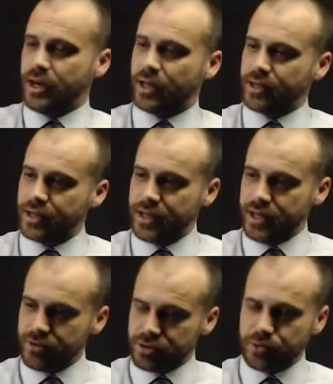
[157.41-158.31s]
And then
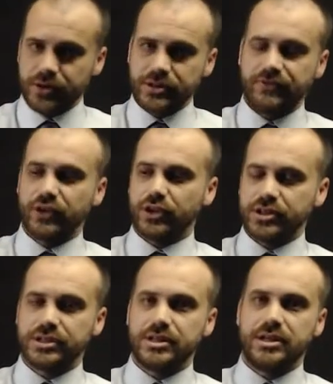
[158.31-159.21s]
here is where its
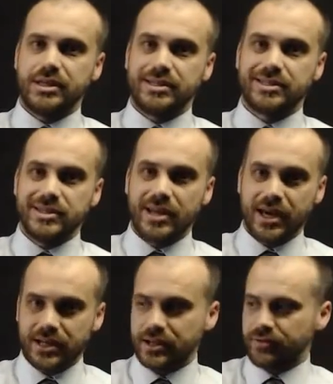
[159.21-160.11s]
velocity is
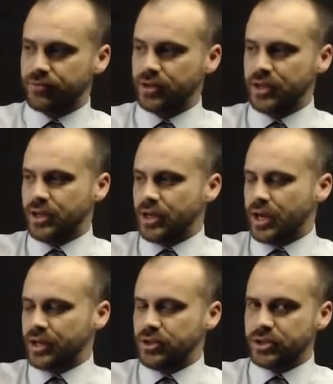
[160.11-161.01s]
negative.
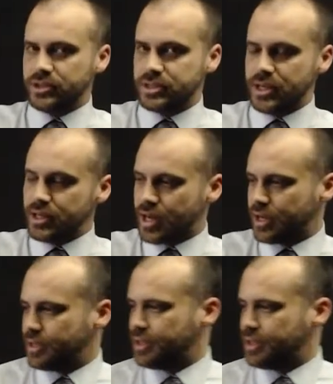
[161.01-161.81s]
And you can see that